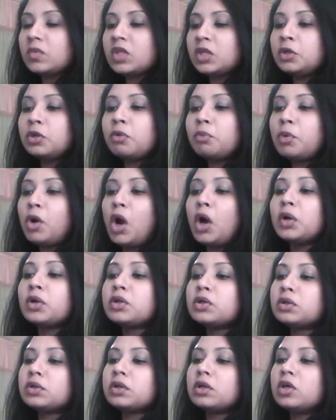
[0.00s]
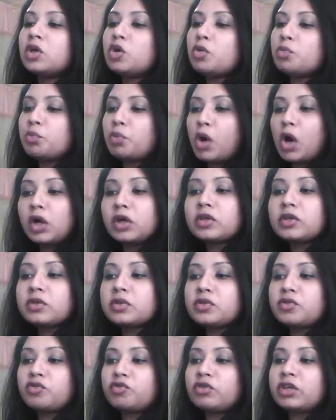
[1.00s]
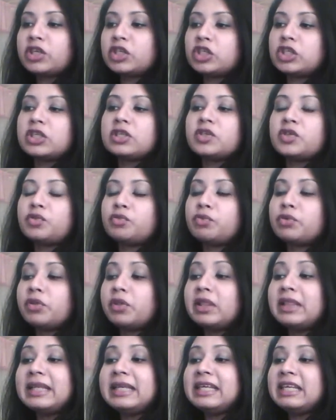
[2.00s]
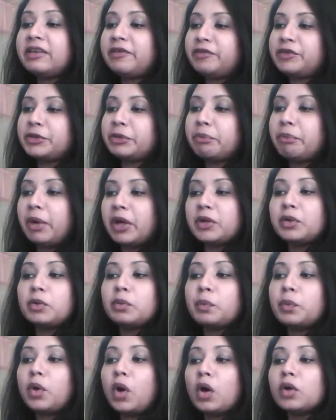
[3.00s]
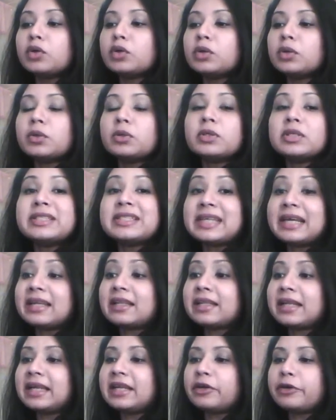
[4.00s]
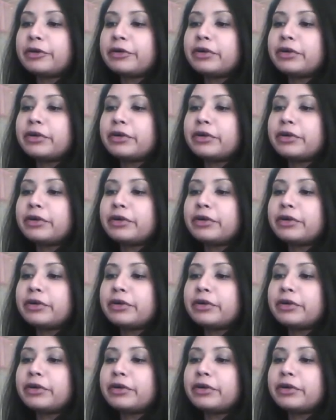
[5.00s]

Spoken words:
Your bronchoconstriction is relieved by your bronchodilator.